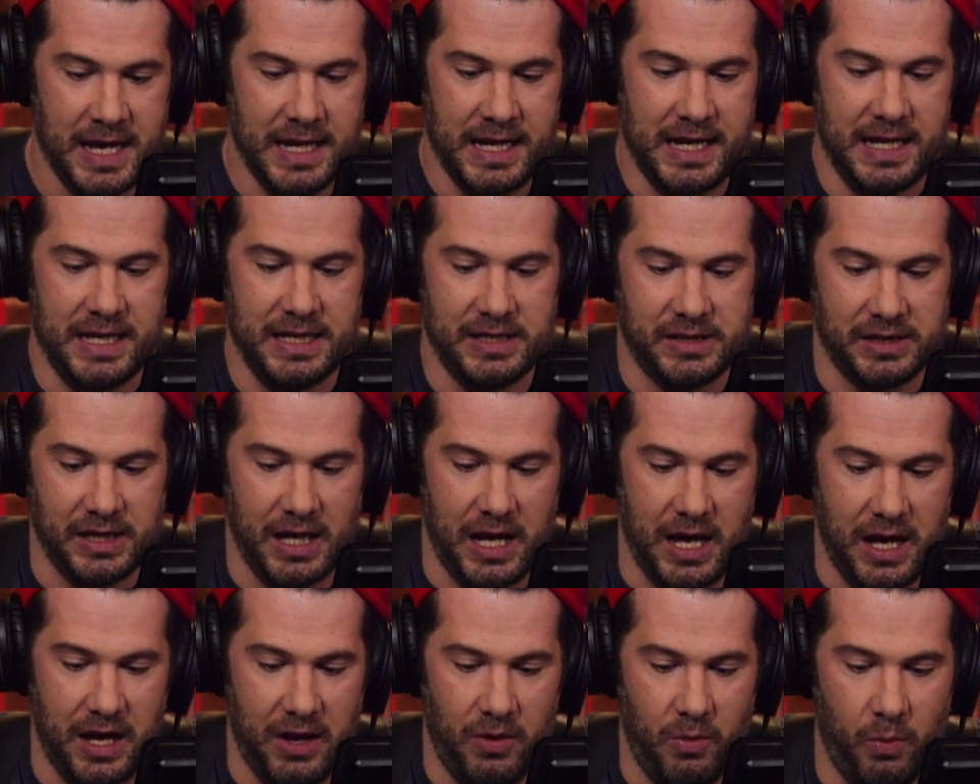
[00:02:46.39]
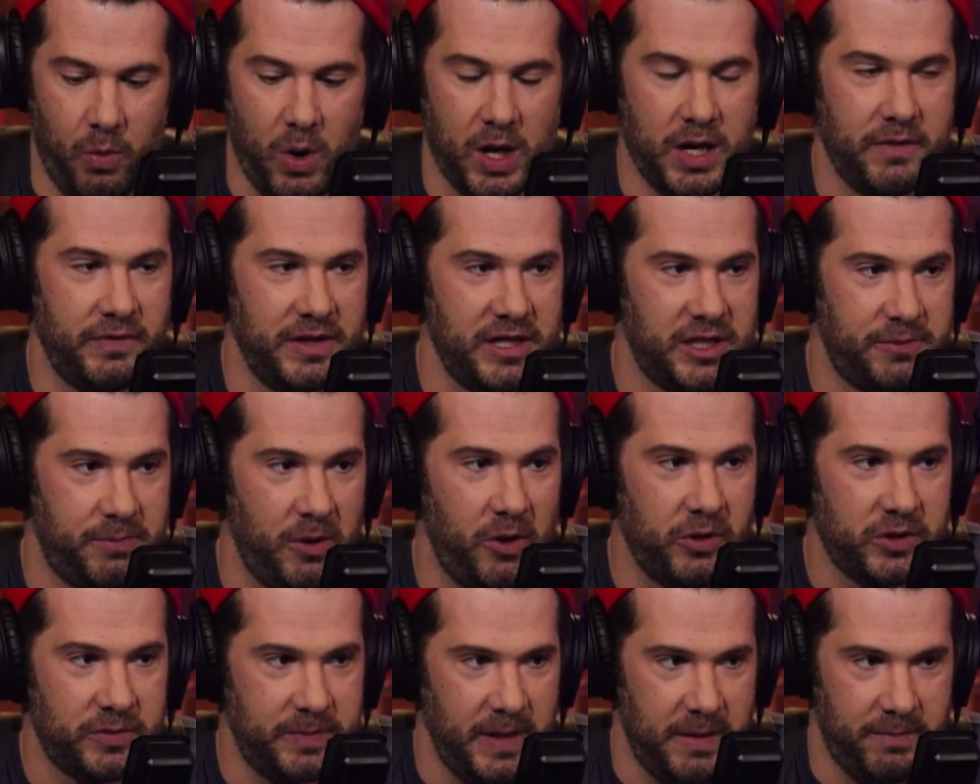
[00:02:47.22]
He's one of the
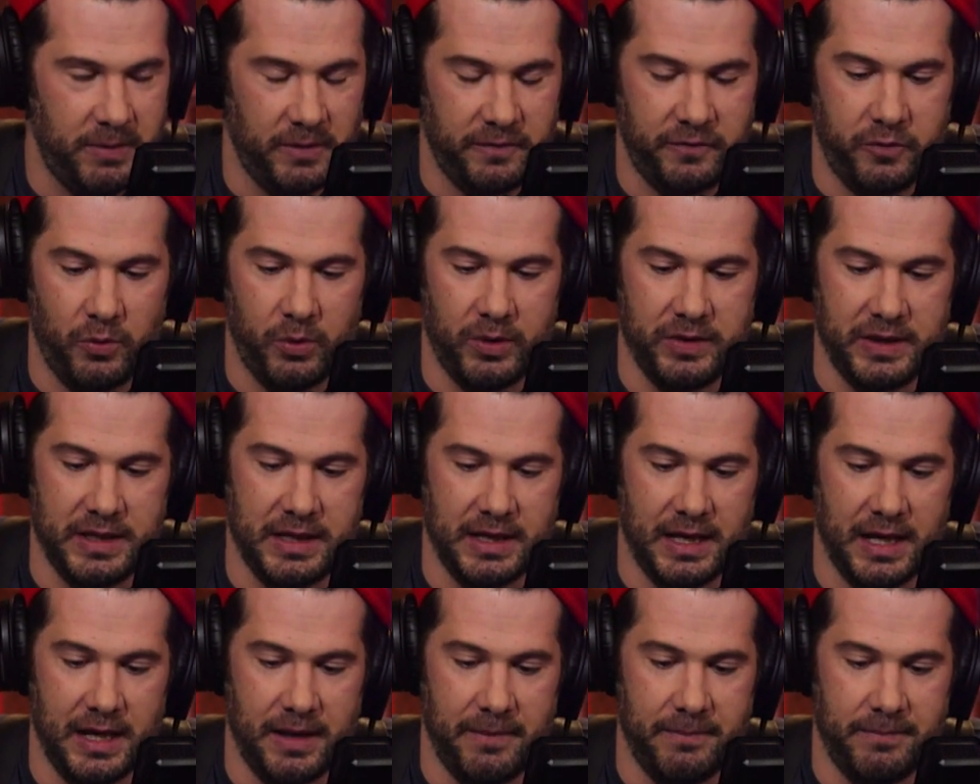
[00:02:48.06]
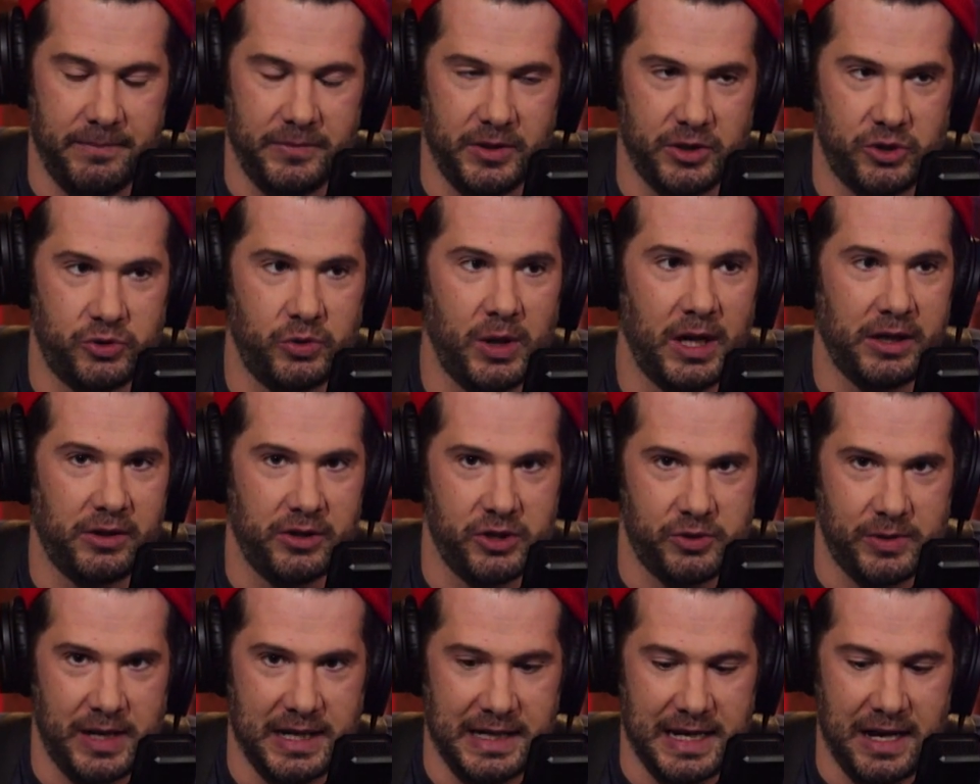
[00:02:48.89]
spokespeople for the
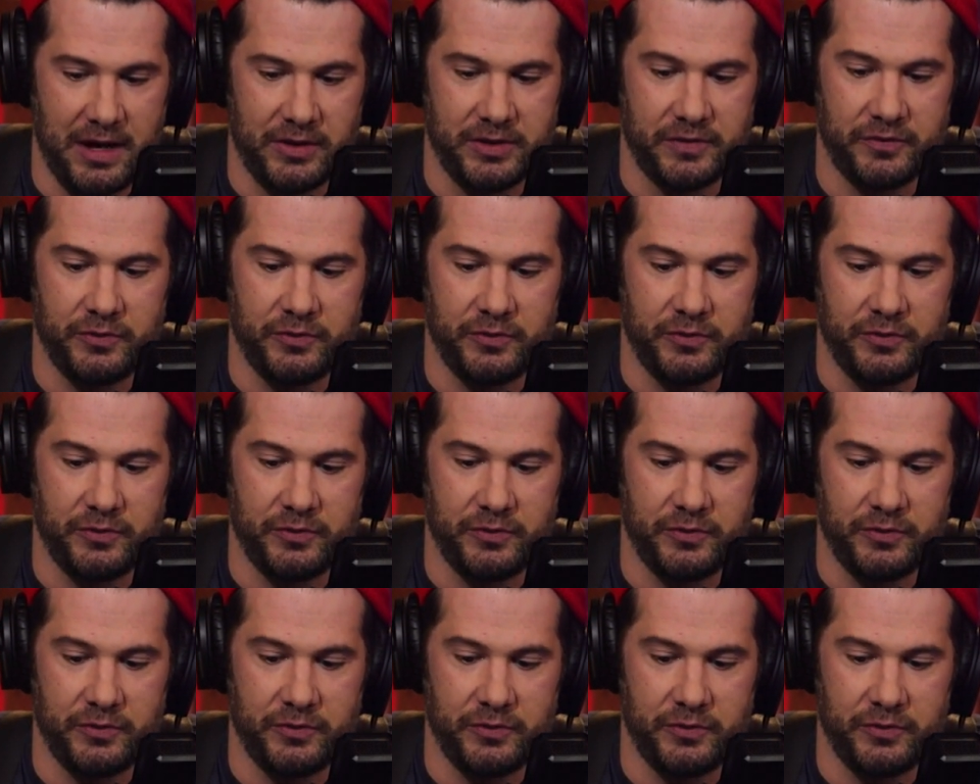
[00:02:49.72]
truckers right now,